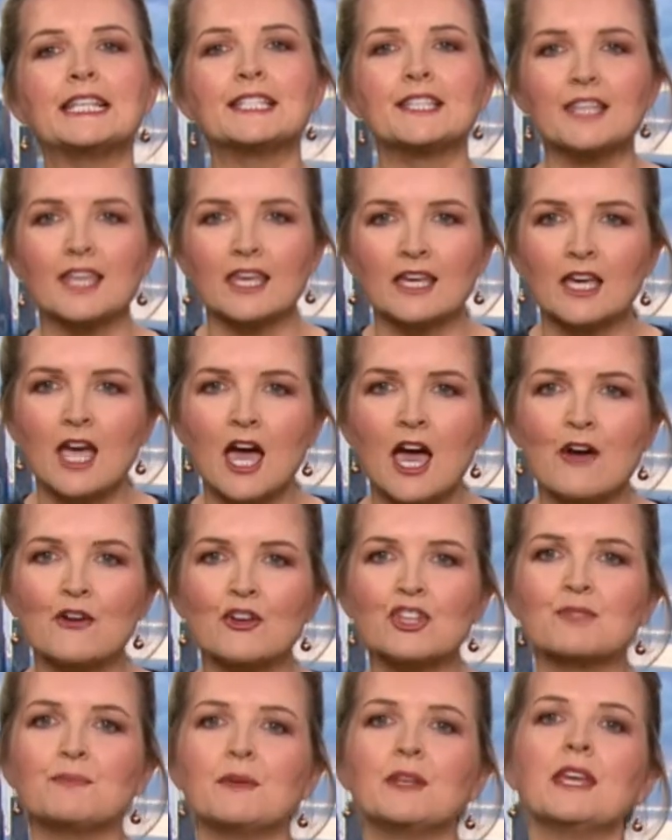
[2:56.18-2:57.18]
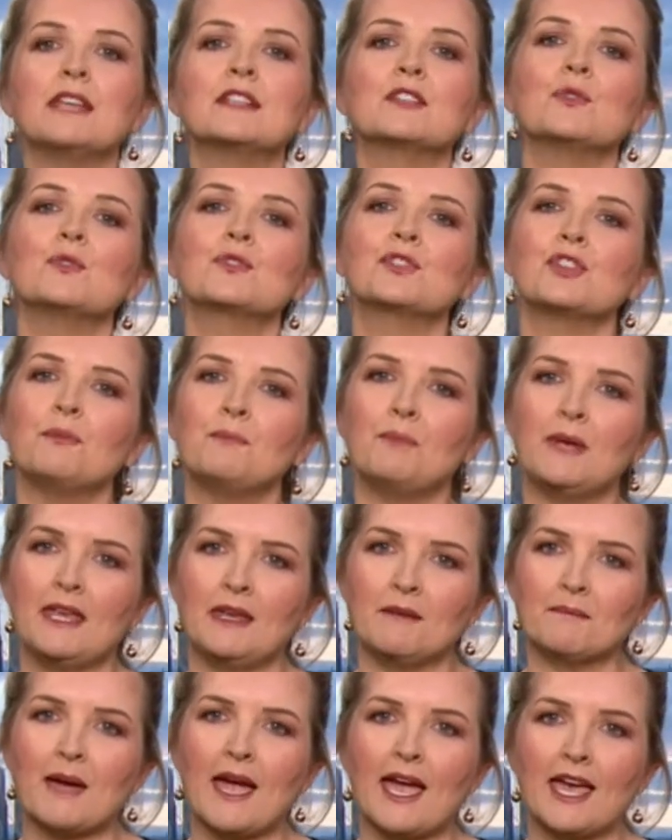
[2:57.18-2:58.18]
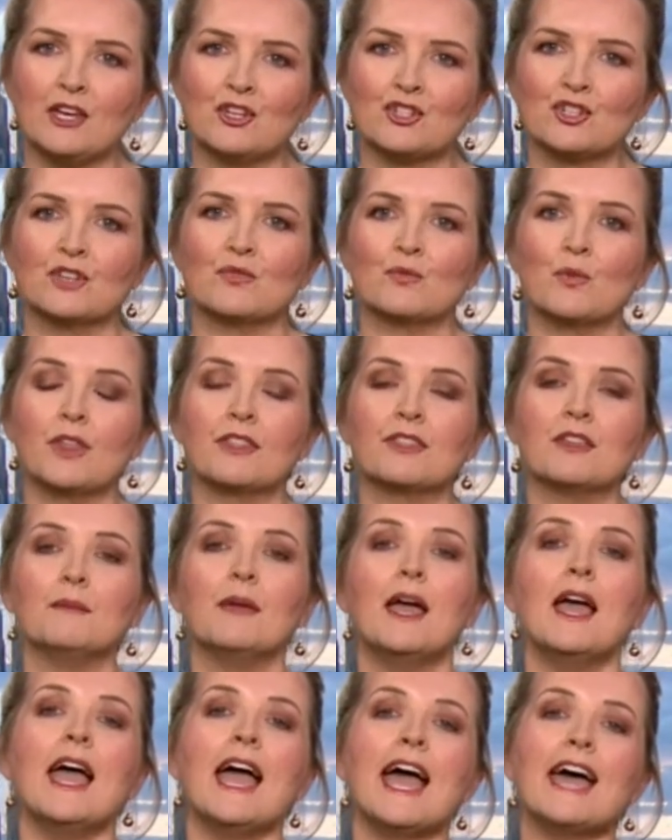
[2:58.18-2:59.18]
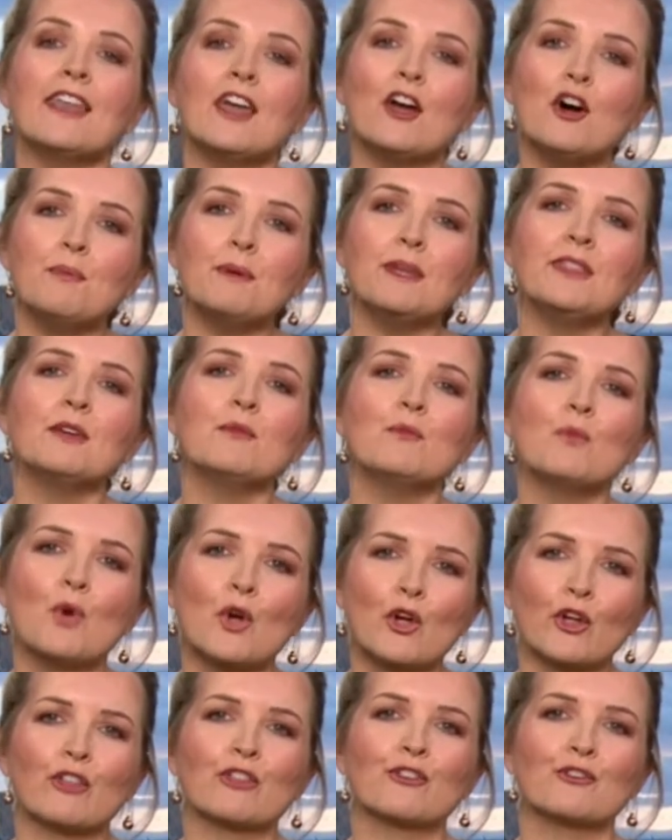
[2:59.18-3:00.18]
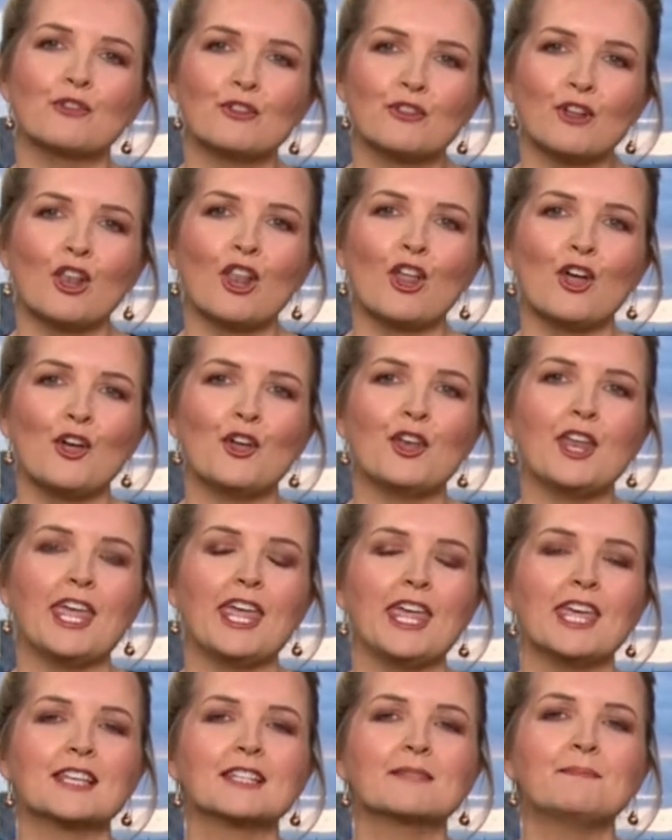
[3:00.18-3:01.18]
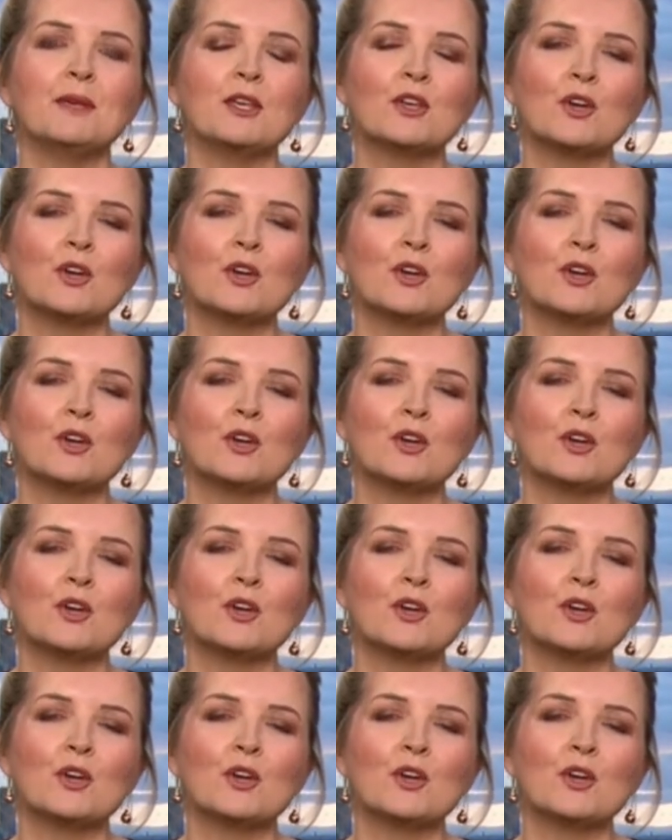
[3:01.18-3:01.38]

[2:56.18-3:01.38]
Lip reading: it's the encouragement, it's also being patient with them and helping them work through the learnings,